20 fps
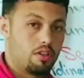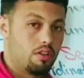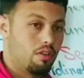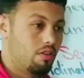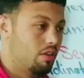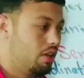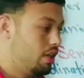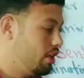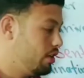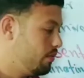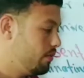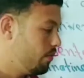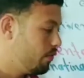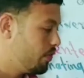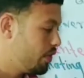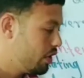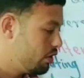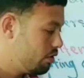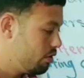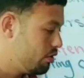Okay,
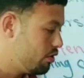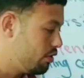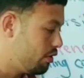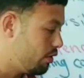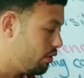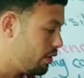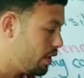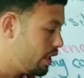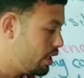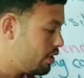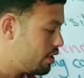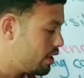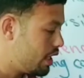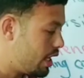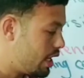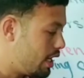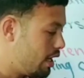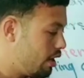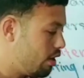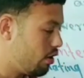to tolerate
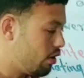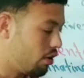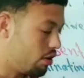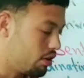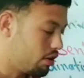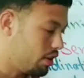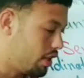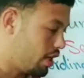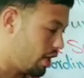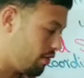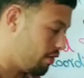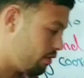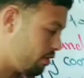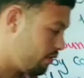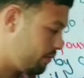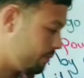a hard life.